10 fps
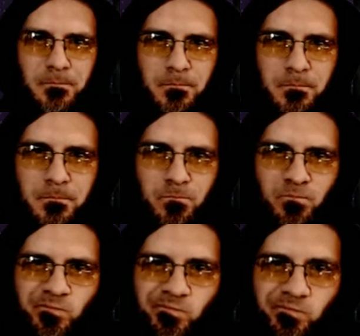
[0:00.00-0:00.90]

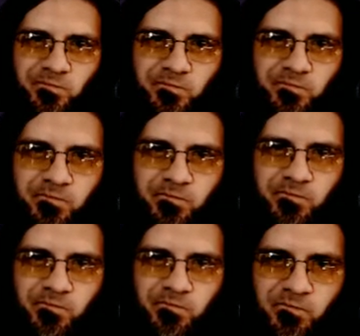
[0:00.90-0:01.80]

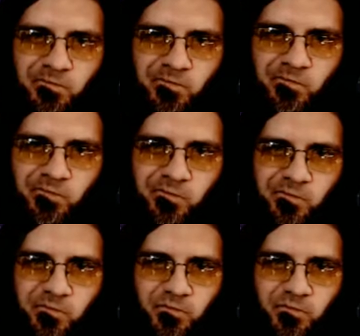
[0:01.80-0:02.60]
(no one is talking)